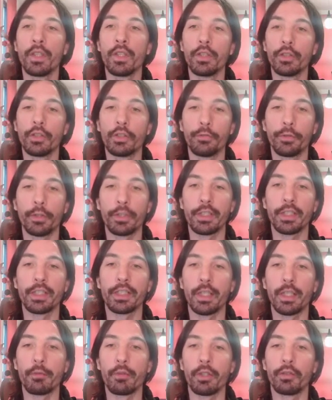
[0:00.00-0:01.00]
the first thing that
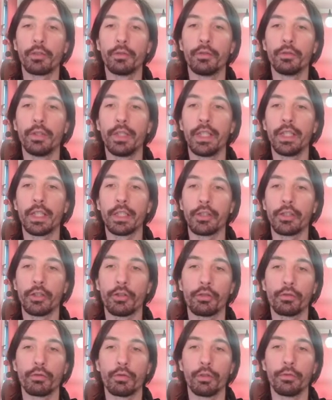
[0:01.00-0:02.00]
I'm going to do here is
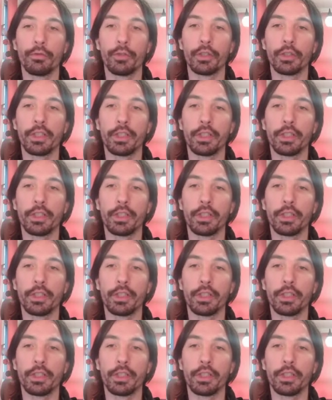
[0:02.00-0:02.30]
just to convert